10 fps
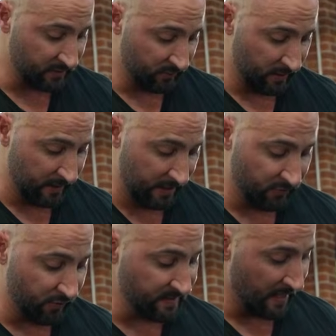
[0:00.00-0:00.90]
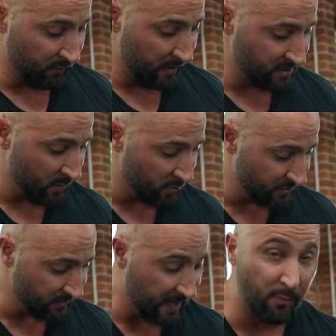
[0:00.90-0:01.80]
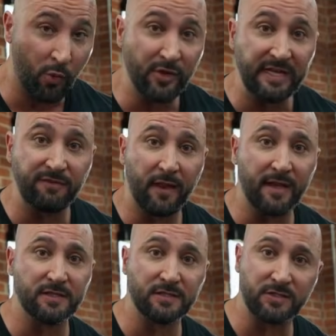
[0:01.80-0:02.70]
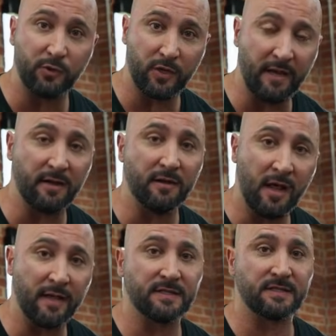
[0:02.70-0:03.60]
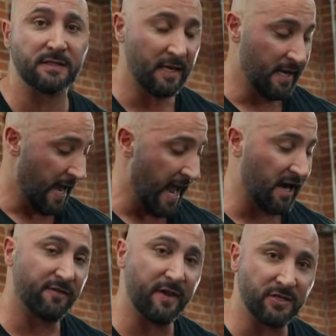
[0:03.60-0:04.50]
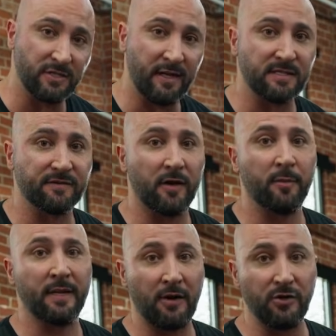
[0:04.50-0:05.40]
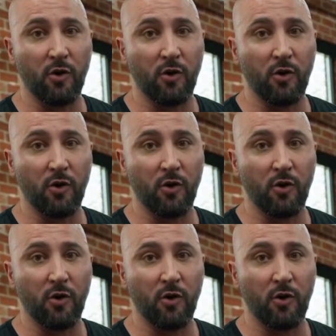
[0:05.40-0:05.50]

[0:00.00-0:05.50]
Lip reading: really increase that range of motion, get more knee flexion so you're getting nice activation, nice development out of your